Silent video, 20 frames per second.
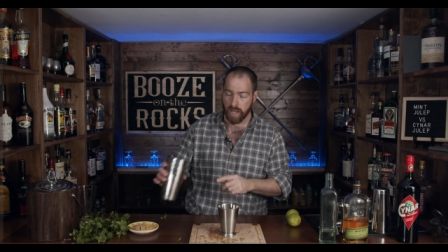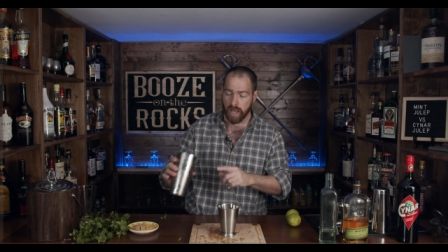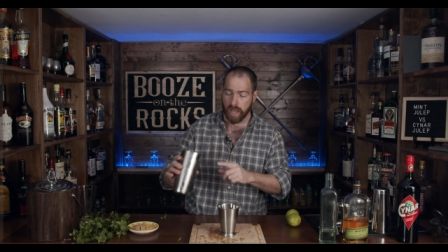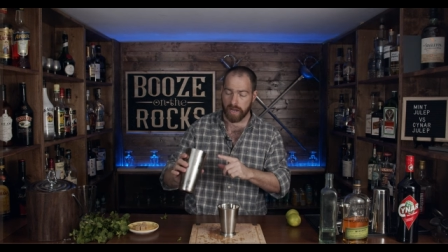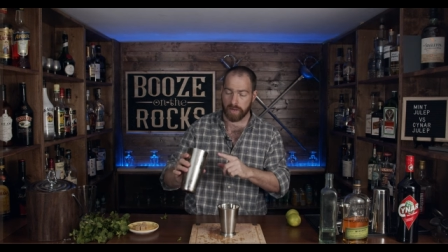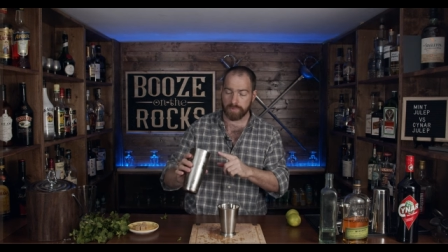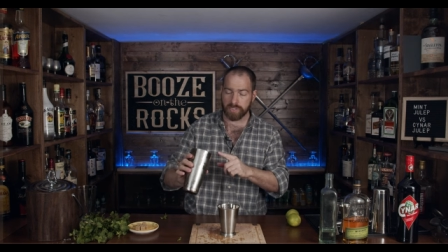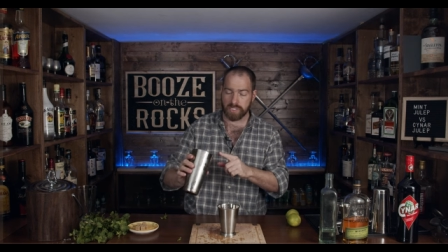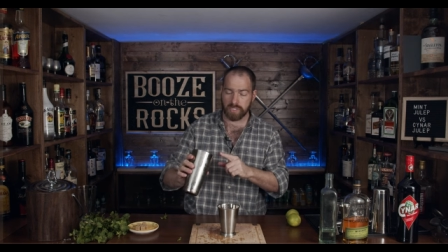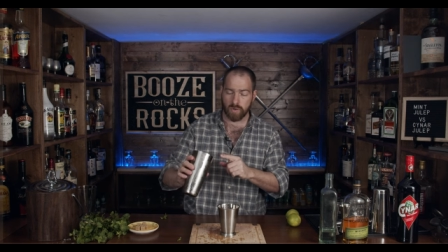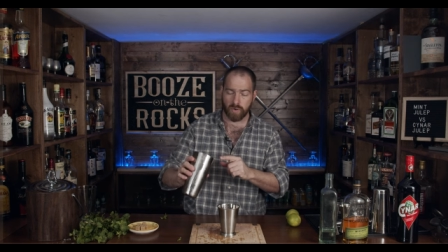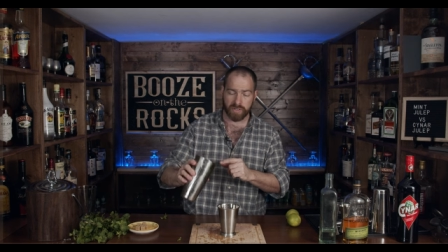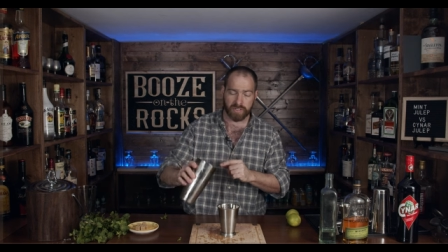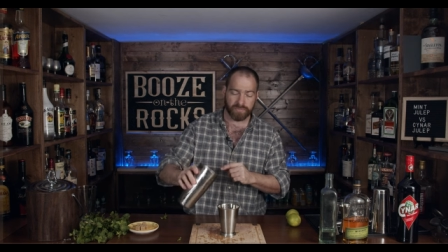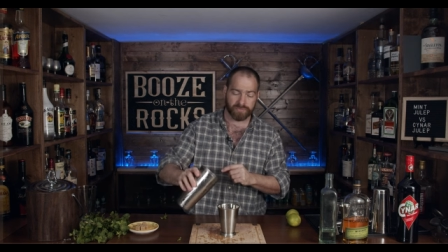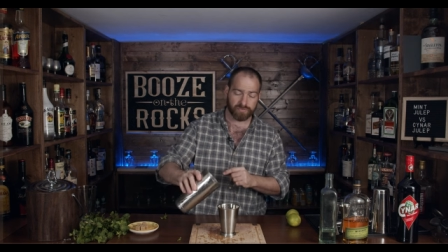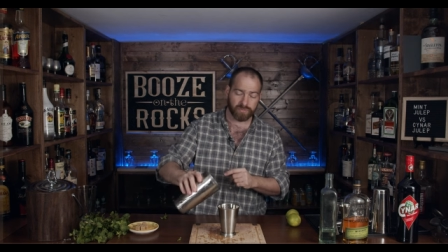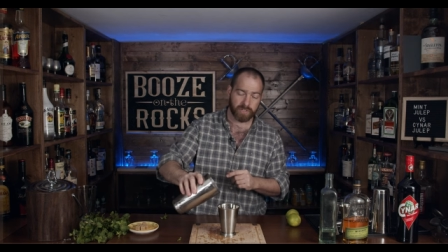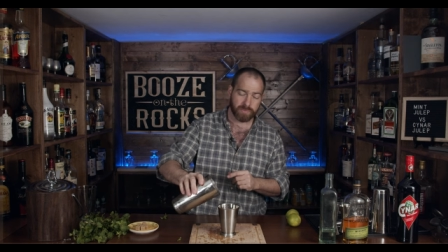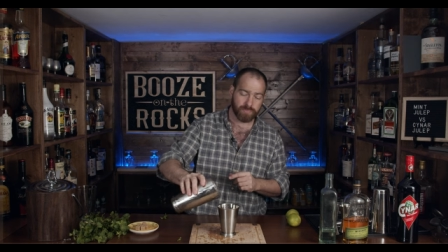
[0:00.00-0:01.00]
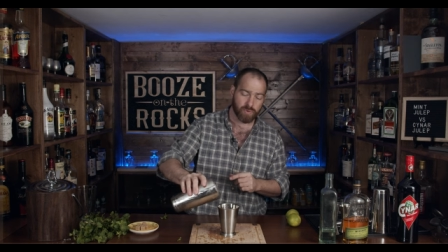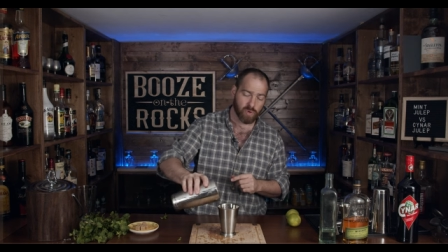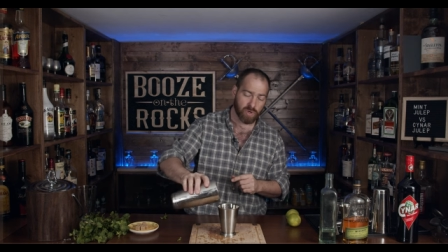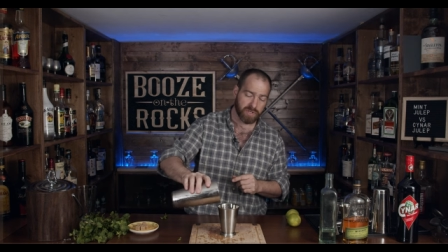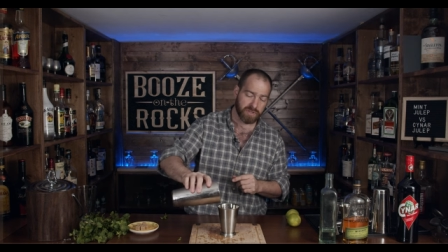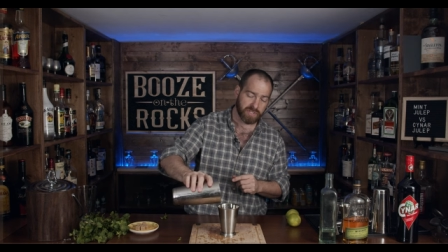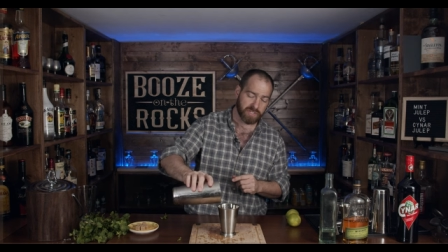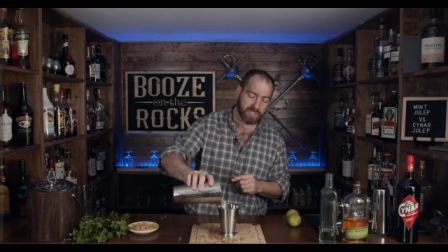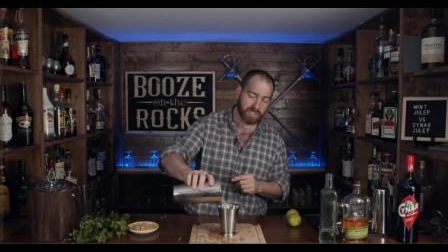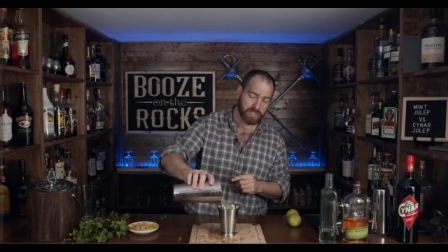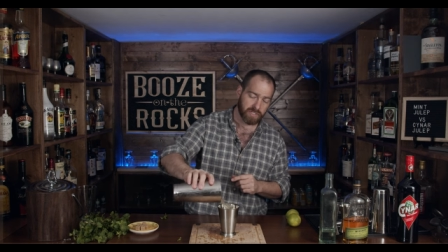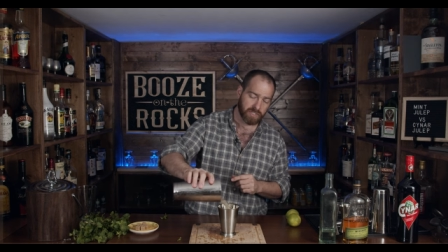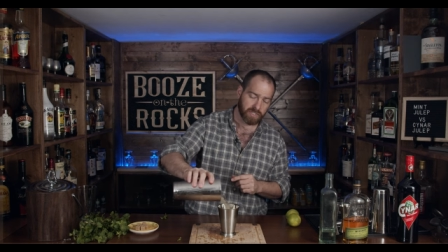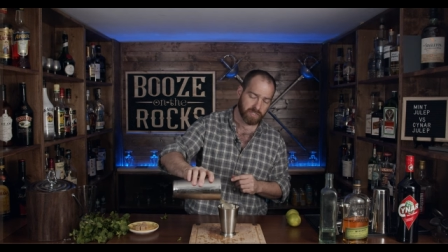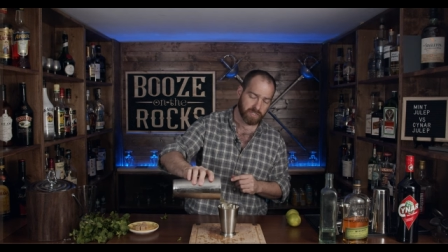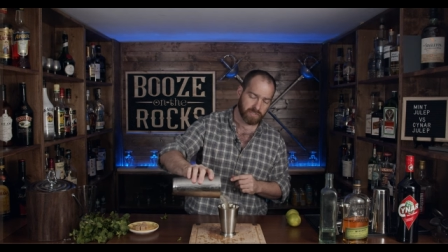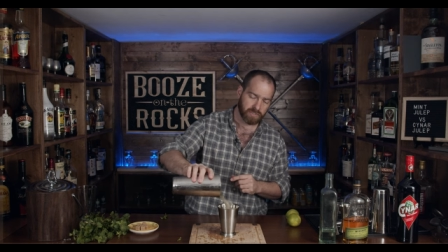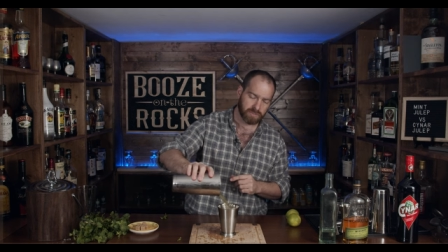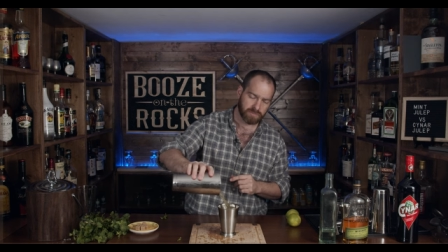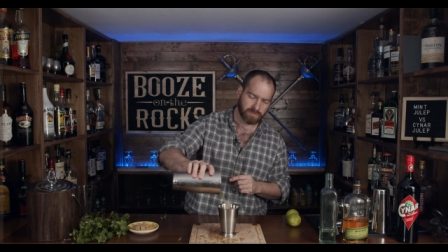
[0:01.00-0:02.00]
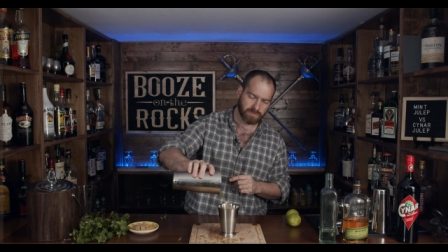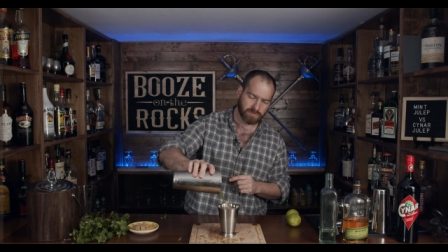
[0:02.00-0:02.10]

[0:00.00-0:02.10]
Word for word: And I'm just going to free pour this in here.